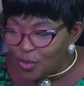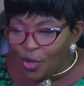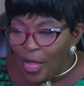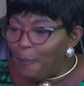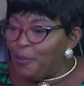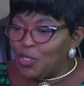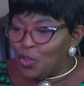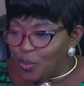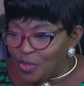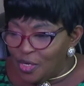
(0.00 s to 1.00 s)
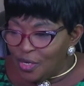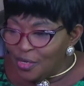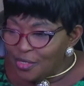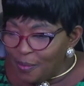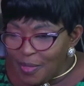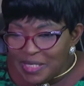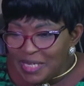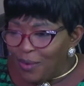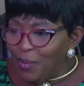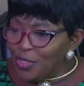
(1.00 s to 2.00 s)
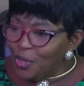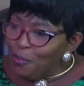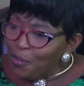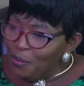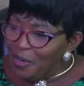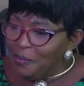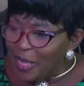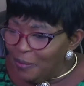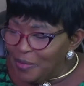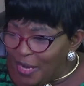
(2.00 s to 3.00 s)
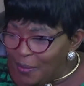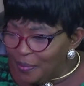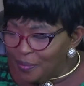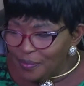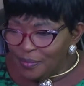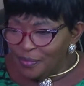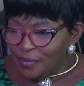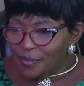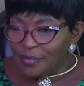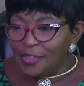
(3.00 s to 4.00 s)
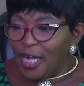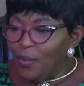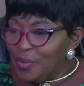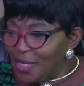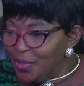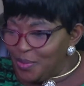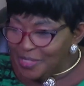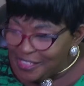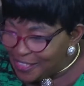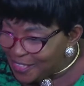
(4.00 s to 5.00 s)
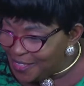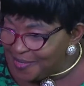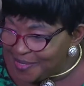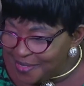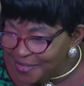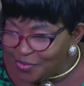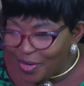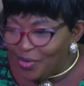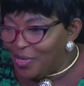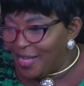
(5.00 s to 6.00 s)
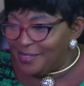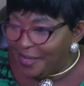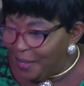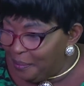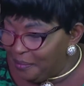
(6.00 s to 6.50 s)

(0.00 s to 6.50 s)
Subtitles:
episodes, somebody said, what's your problem? Calm down. I won't tell you the details for another time.